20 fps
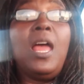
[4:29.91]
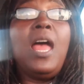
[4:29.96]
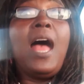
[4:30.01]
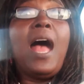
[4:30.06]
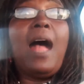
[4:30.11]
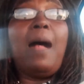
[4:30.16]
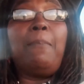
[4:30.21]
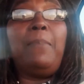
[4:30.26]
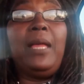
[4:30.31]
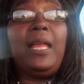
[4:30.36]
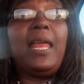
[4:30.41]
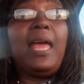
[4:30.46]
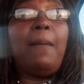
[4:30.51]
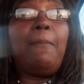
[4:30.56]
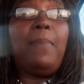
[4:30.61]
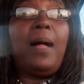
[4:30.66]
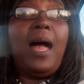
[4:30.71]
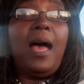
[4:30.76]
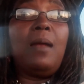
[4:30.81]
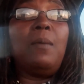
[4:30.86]
I'll be that
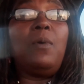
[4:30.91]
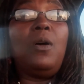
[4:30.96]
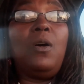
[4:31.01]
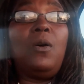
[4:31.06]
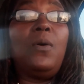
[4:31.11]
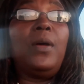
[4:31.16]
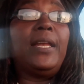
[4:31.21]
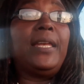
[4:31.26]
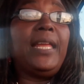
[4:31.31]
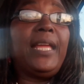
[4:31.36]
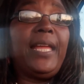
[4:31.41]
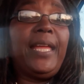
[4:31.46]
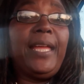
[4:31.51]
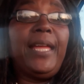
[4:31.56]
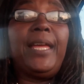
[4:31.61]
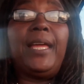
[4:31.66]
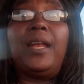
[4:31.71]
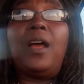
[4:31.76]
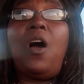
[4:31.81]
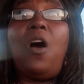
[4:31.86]
bottom hoe at the
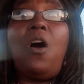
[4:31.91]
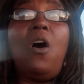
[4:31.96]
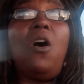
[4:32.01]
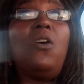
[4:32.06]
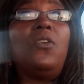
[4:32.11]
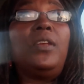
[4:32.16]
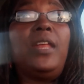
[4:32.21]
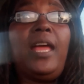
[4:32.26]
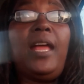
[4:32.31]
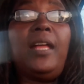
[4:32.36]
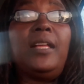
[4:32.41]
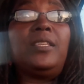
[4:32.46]
end all day,